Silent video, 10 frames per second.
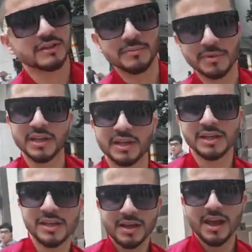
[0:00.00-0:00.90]
to let me
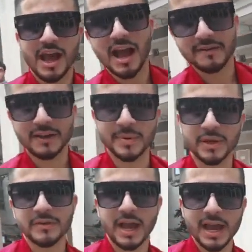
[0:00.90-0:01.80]
have a
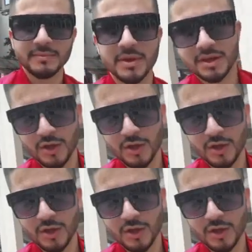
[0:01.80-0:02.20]
bit of game.